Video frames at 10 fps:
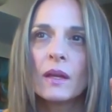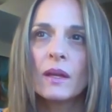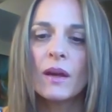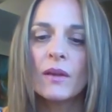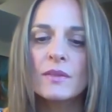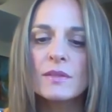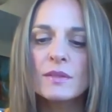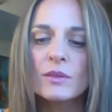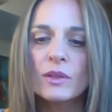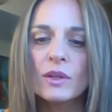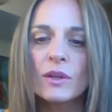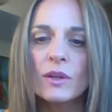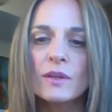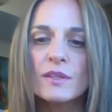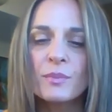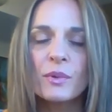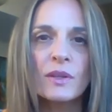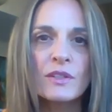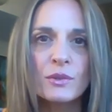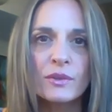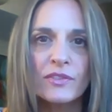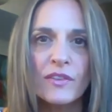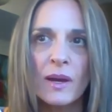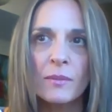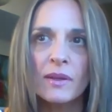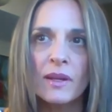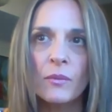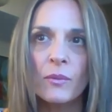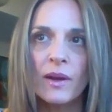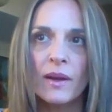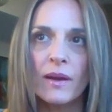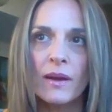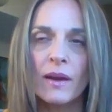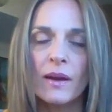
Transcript: Now, this little girl is born into a family where